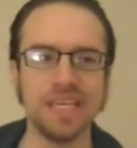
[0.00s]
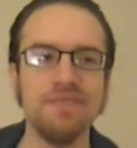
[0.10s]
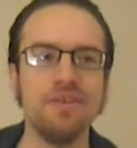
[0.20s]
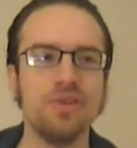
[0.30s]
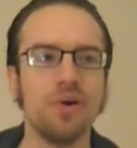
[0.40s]

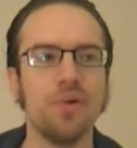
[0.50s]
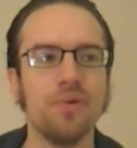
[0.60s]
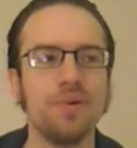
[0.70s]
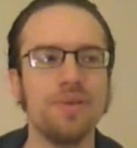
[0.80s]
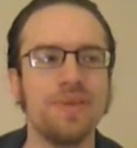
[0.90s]
even
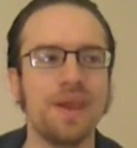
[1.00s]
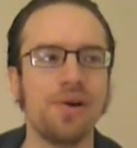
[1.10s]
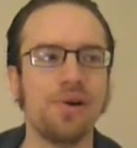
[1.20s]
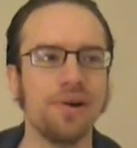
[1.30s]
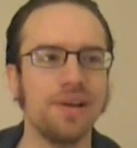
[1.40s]
though
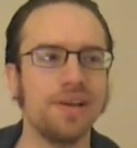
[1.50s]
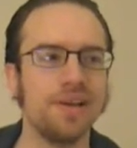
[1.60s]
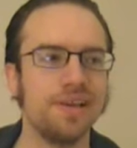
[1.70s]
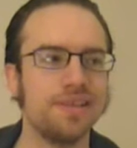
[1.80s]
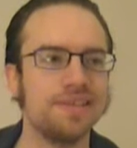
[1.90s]
their
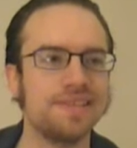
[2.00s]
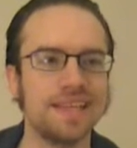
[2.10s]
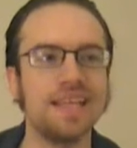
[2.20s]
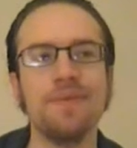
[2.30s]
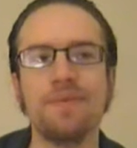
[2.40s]

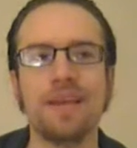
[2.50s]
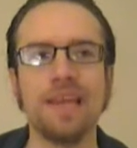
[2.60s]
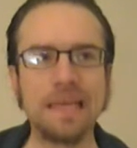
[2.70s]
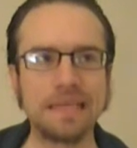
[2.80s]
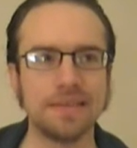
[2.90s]

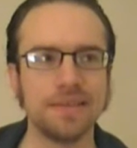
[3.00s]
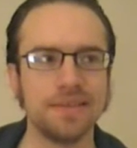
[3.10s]
significant